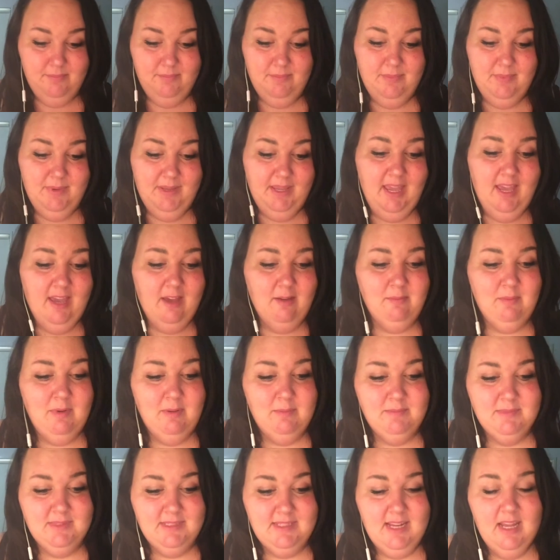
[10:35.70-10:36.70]
but yeah,
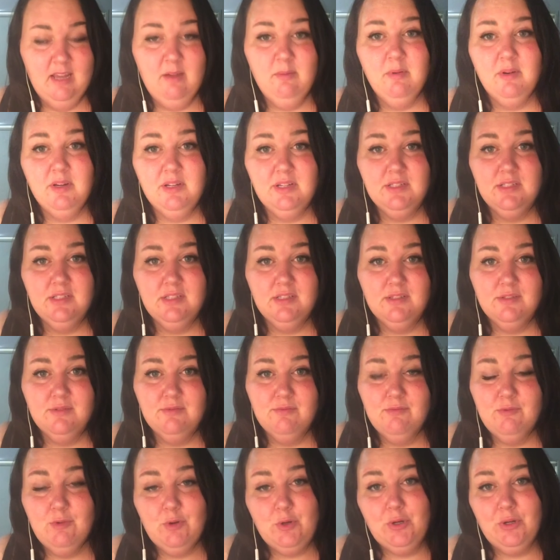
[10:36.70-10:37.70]
Mum's neighbour is just
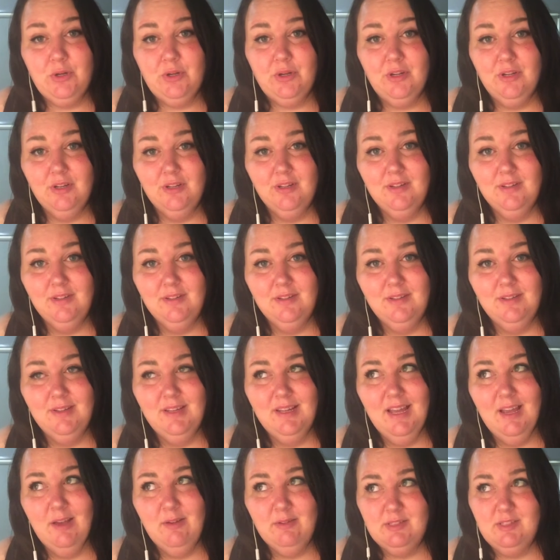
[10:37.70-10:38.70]
rude.
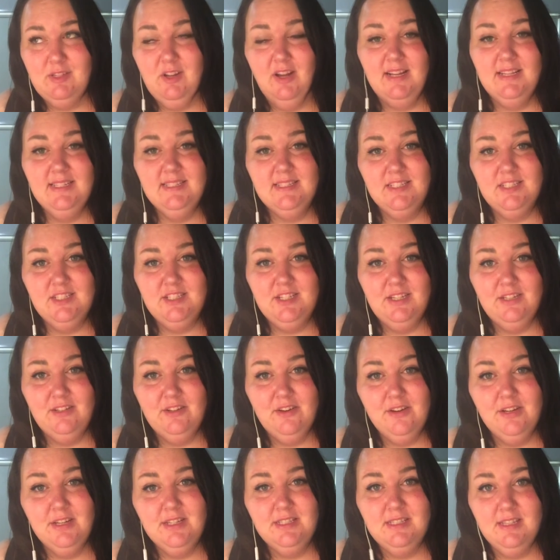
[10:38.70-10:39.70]
It was nice that she
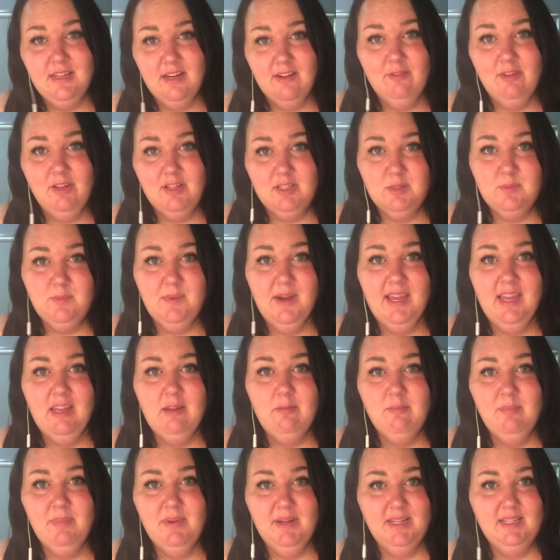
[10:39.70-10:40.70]
noticed that I've lost weight,
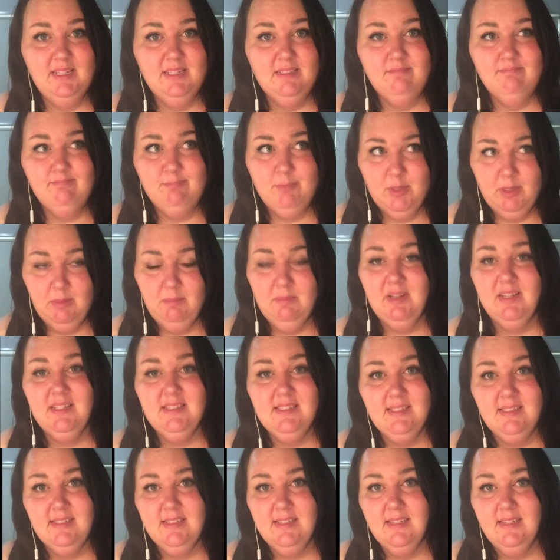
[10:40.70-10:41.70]
but putting my
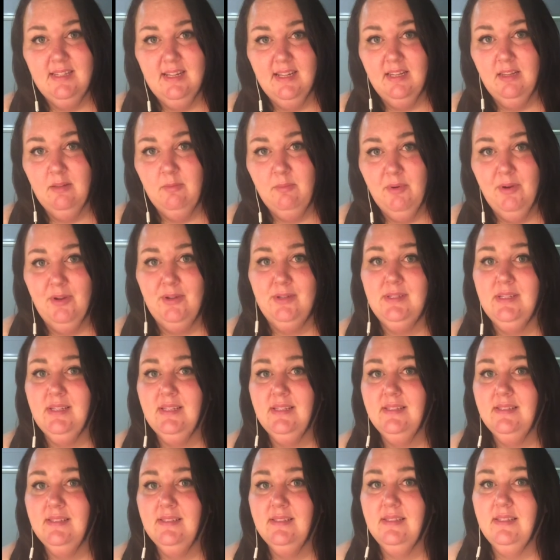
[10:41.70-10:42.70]
sister down in the
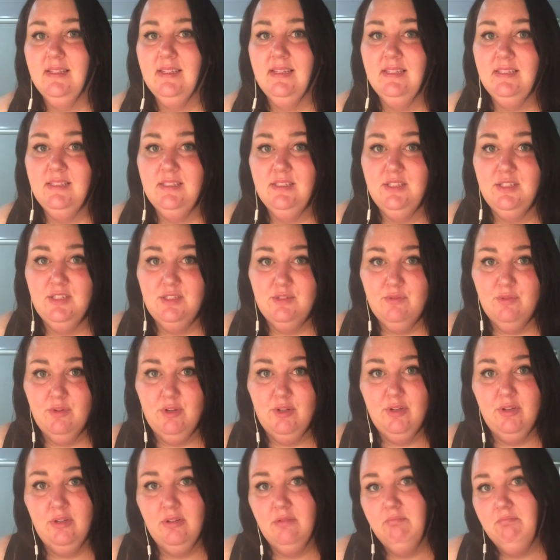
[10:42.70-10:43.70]
process is just
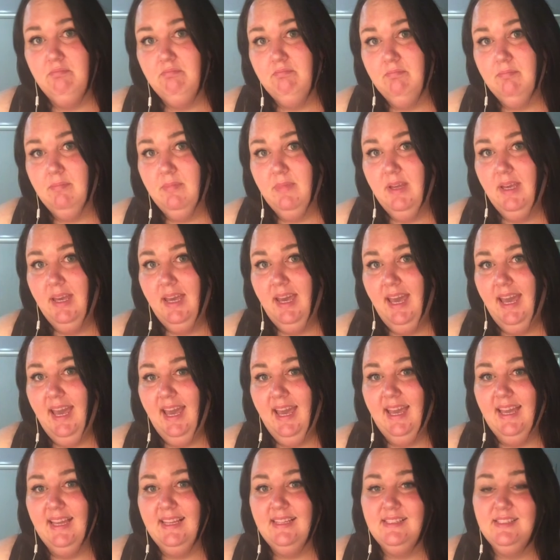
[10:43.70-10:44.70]
rude.
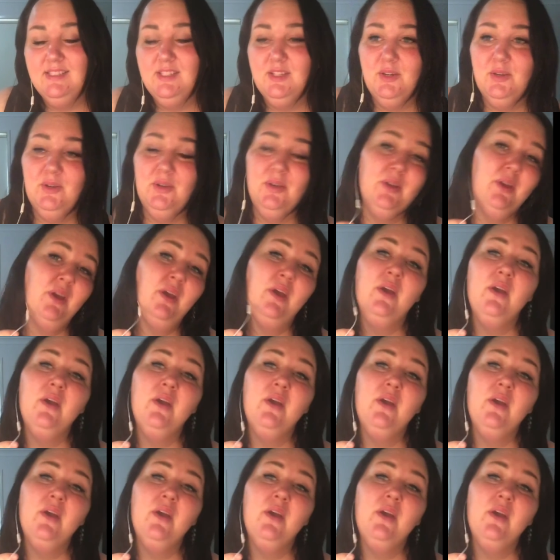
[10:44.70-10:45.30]
And so,